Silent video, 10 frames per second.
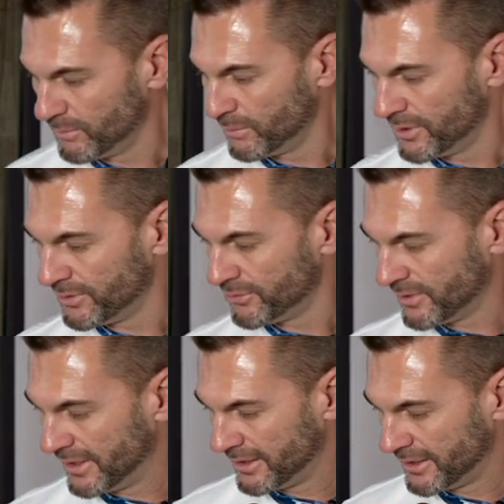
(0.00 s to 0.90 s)
ones
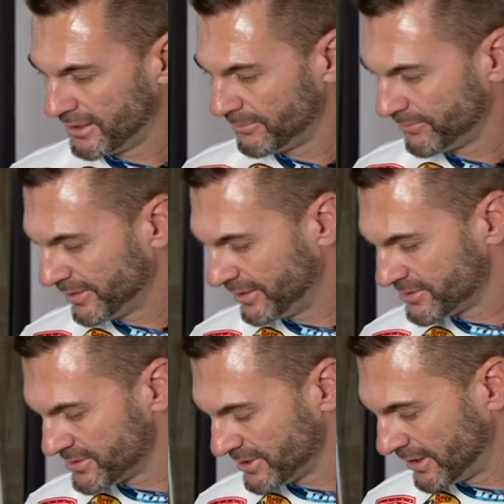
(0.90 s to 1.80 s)
right here.
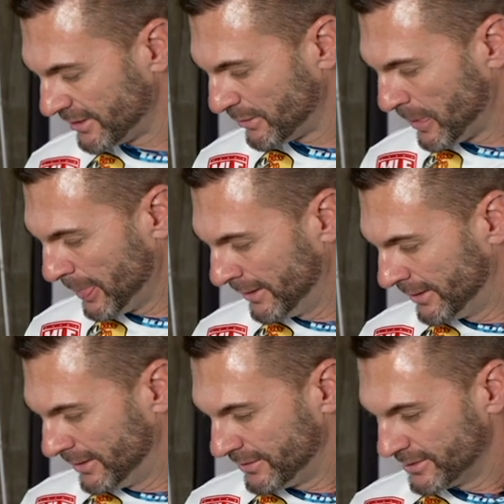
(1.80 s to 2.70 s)
This
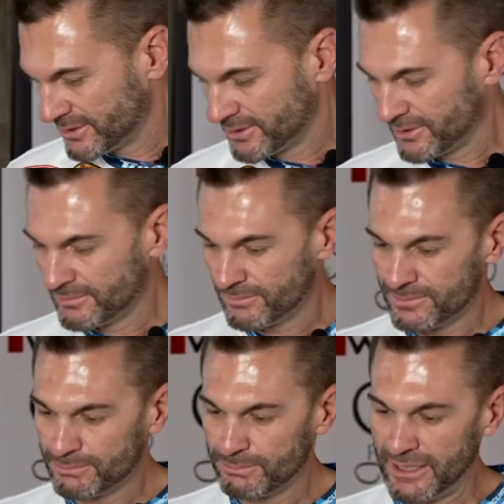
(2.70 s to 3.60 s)
is
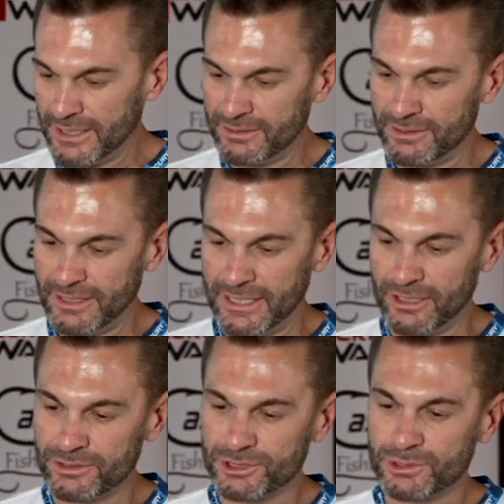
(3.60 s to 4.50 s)
my
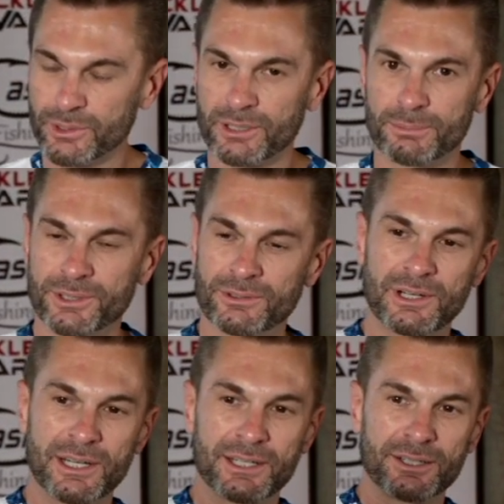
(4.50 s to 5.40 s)
Howler square bill
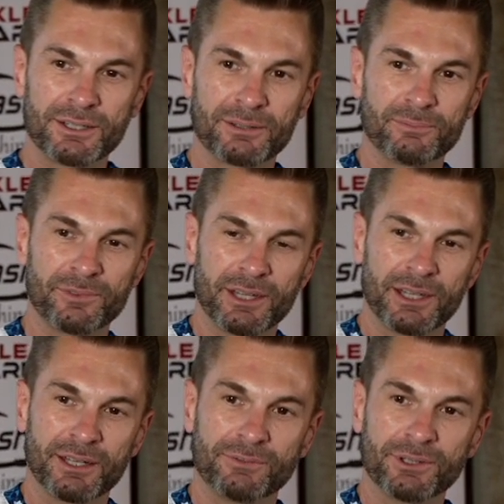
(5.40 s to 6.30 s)
right here.
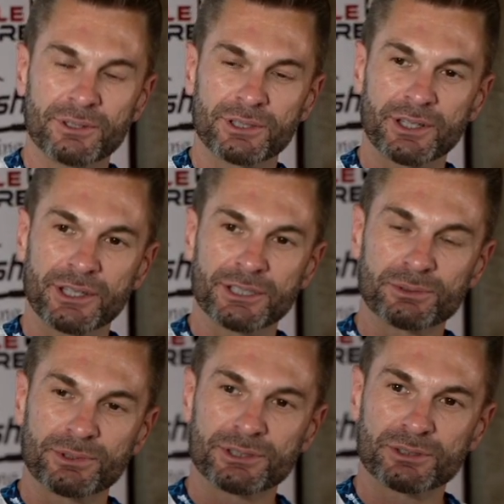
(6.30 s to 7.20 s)
If you look at this
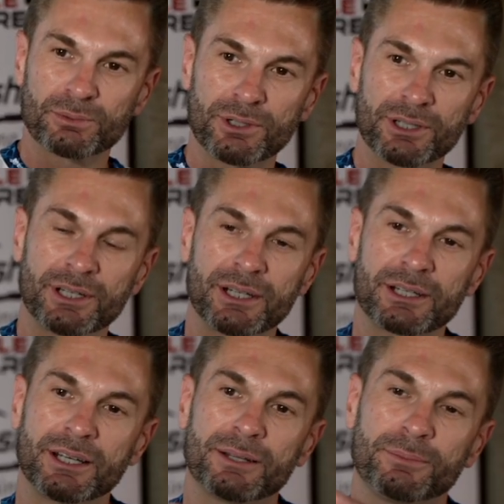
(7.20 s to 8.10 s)
one, this is one that I
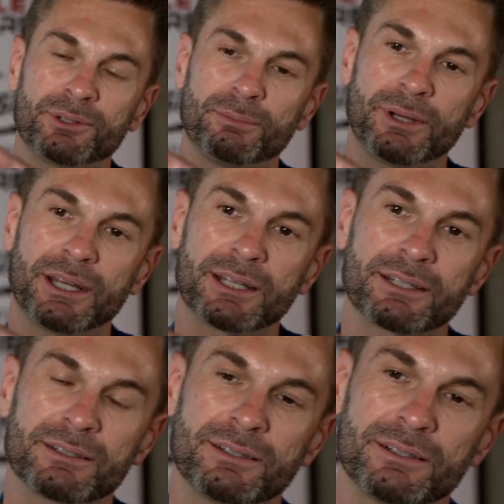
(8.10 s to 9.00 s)
got them to make
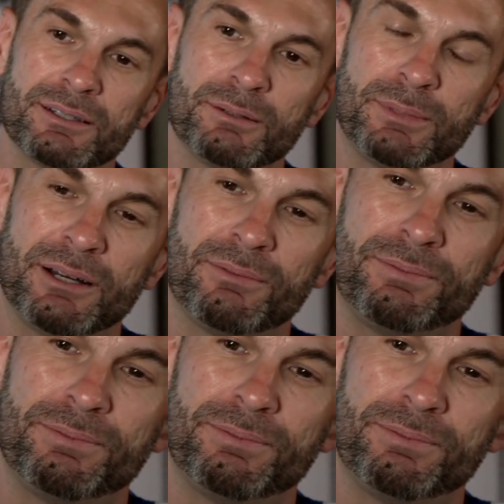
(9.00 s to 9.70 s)
about